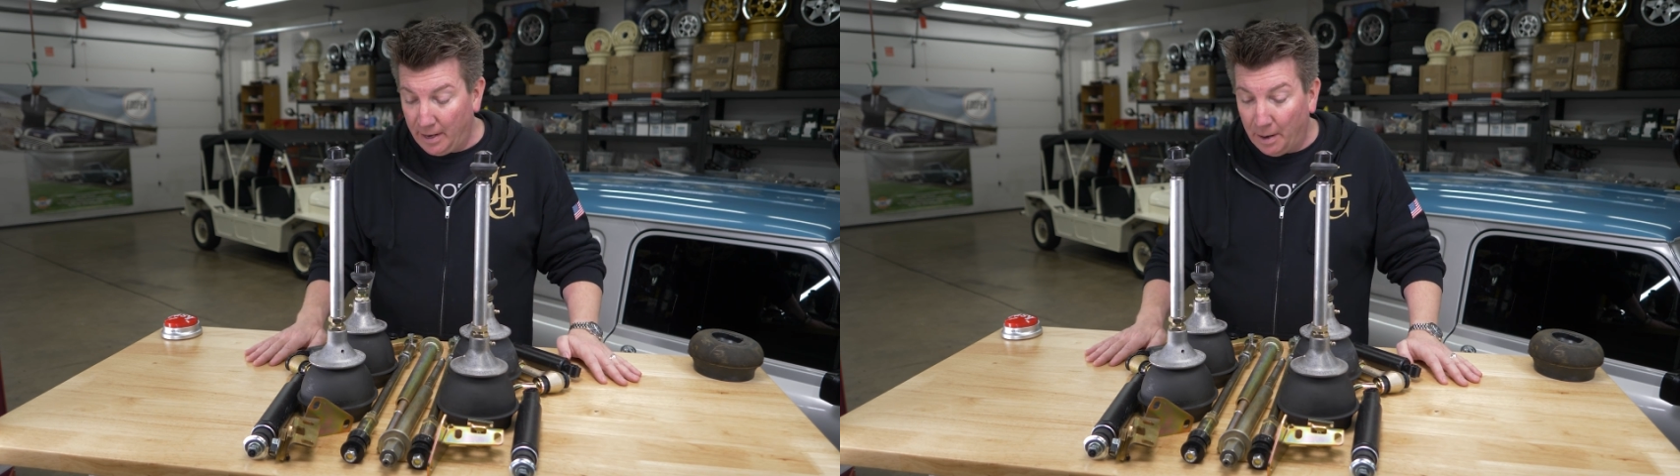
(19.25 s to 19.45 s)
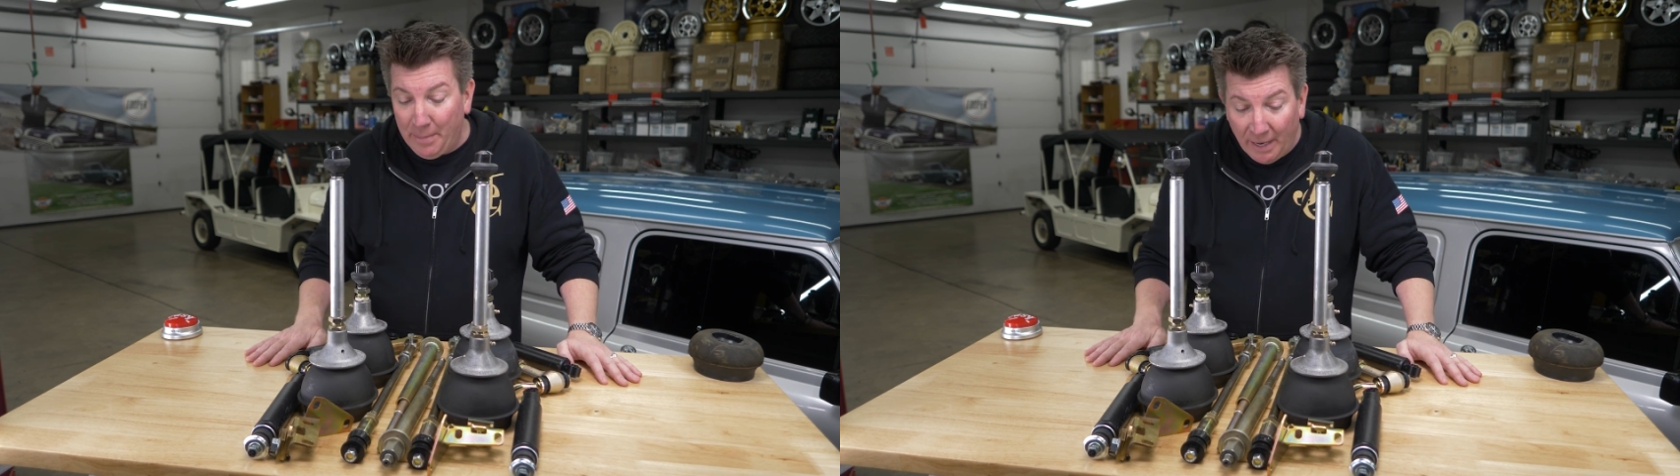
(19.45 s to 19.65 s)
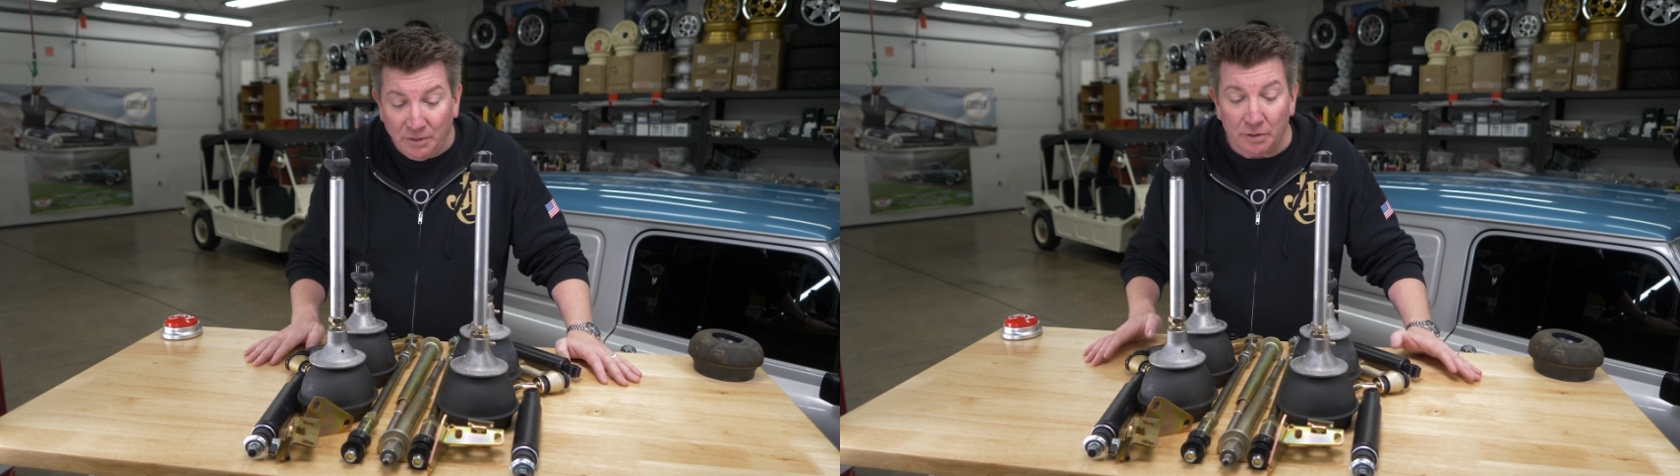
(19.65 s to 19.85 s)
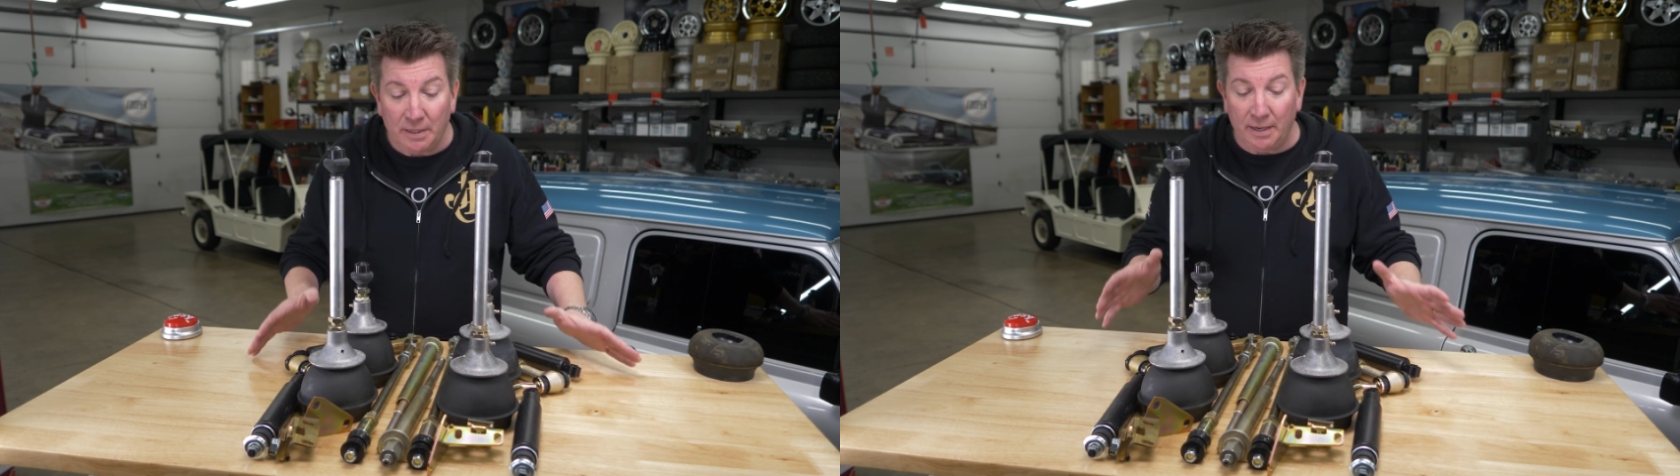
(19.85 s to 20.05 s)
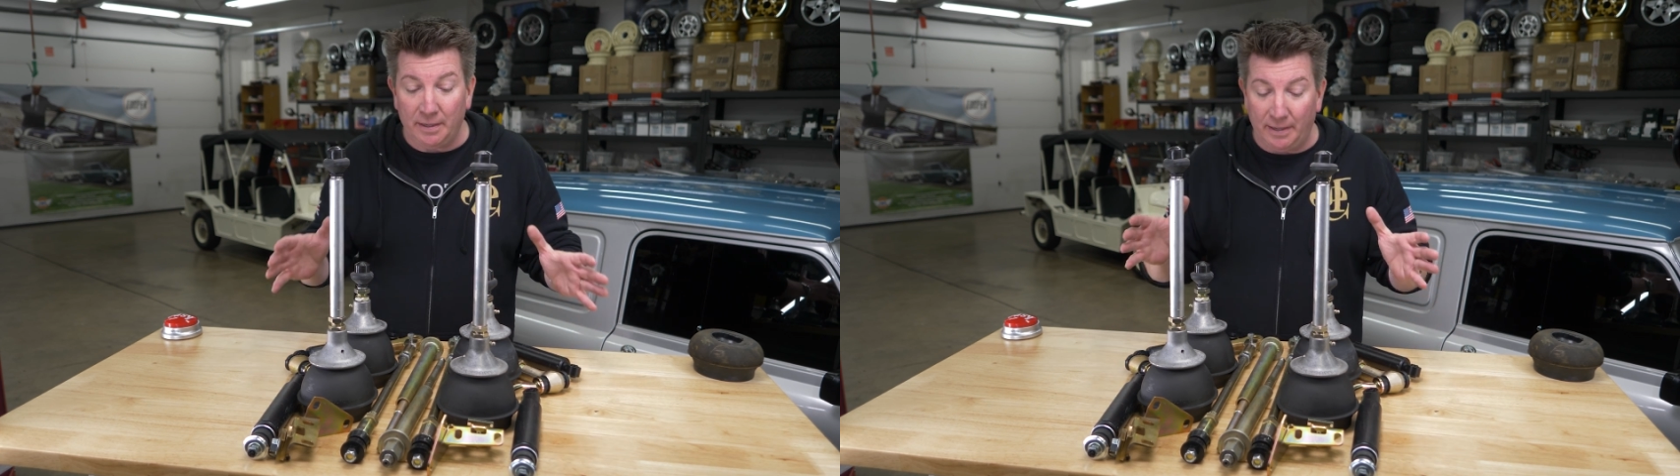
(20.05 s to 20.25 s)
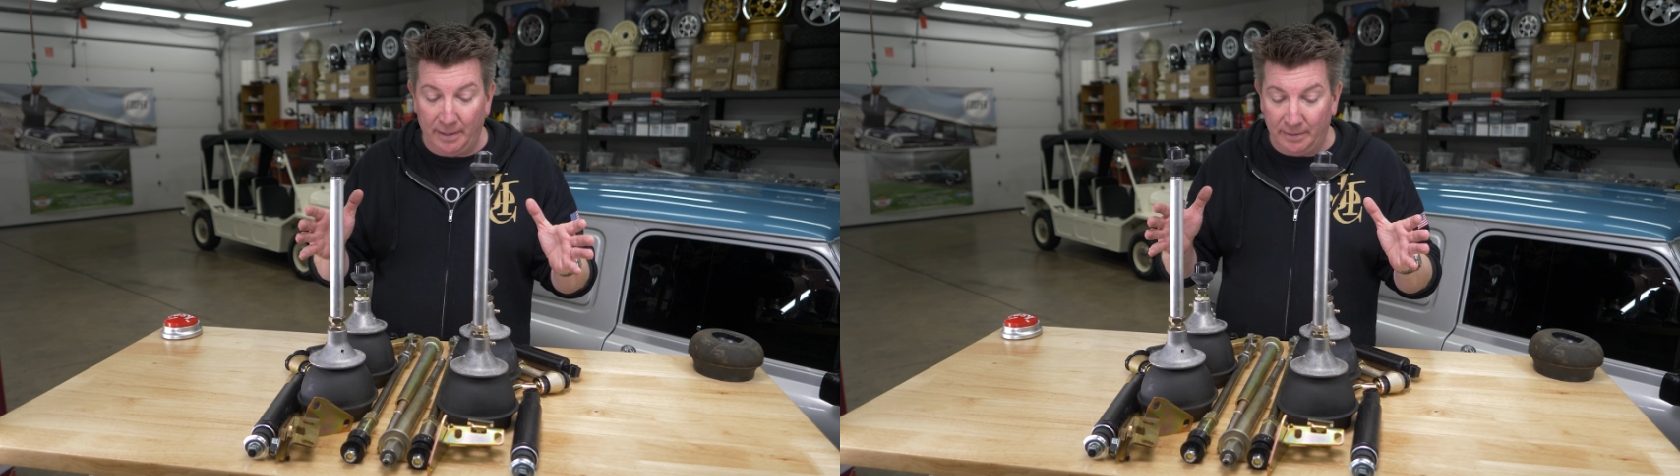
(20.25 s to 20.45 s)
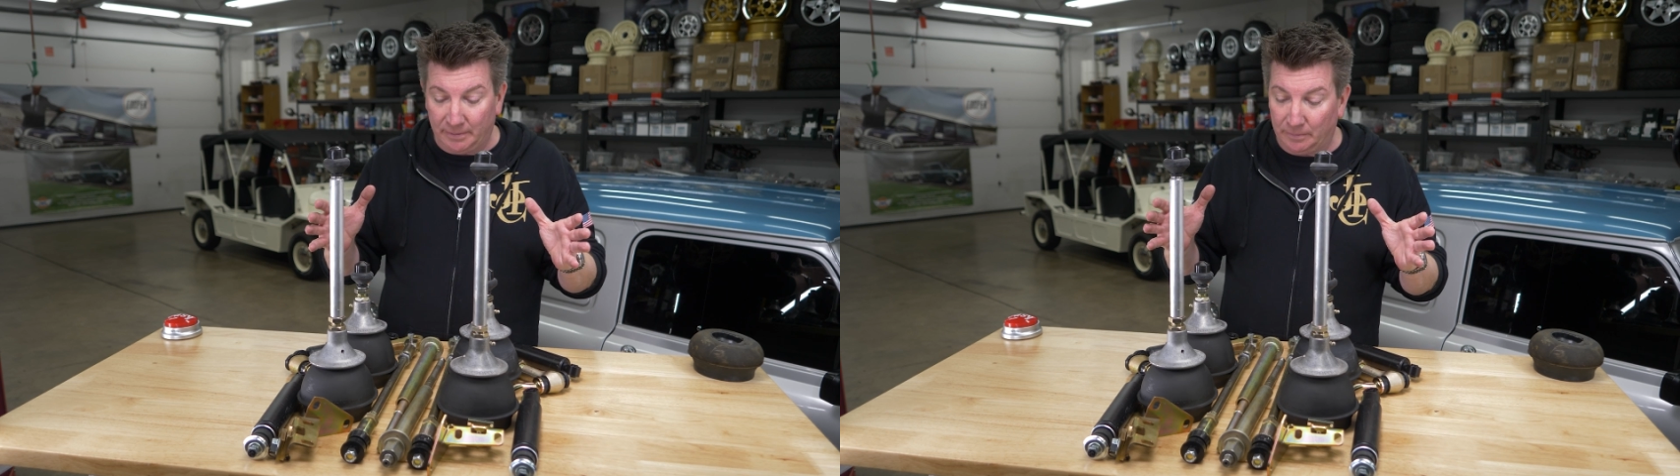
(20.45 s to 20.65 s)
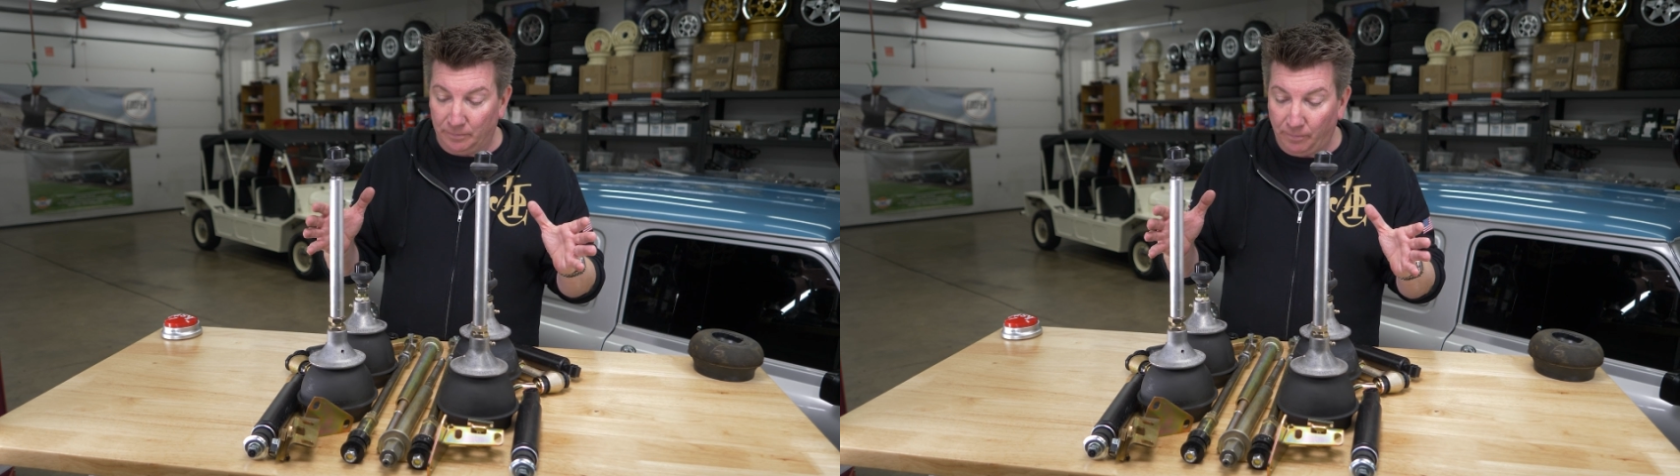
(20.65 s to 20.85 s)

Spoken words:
A Master Kit is